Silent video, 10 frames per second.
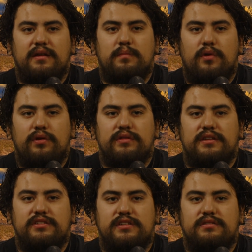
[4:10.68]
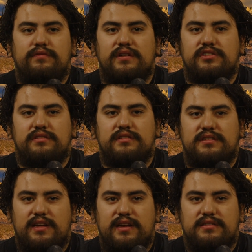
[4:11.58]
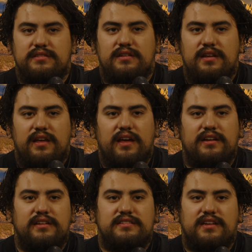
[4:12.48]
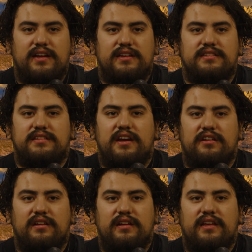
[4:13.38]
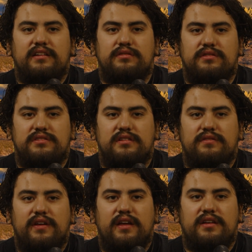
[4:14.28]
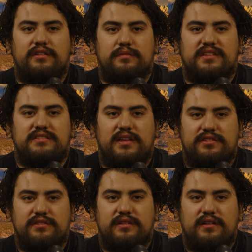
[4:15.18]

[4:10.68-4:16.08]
more than just functional designs. A good design is inherently inclusive and human-centered.